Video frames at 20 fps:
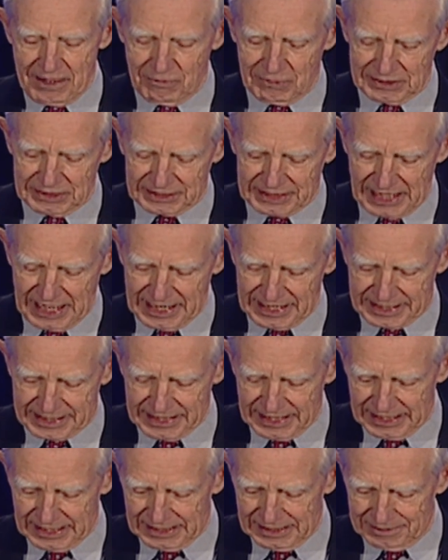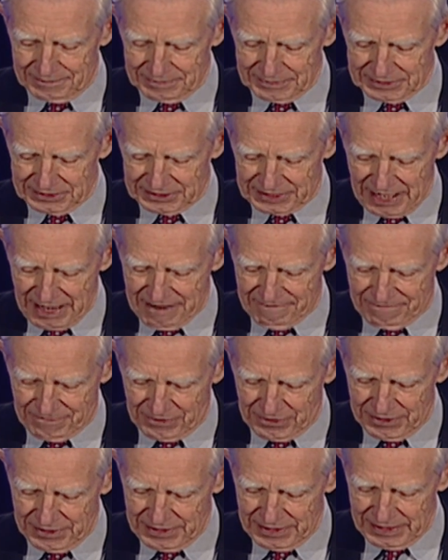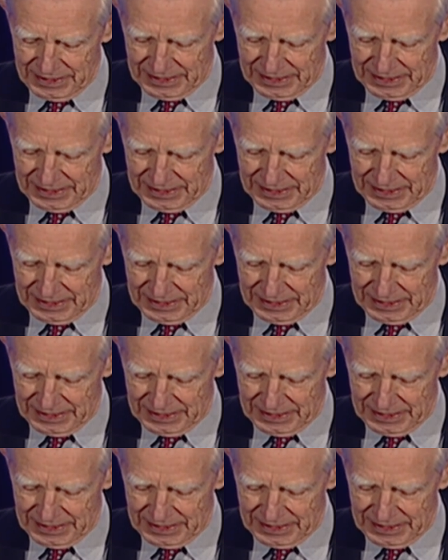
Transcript: was at Stanford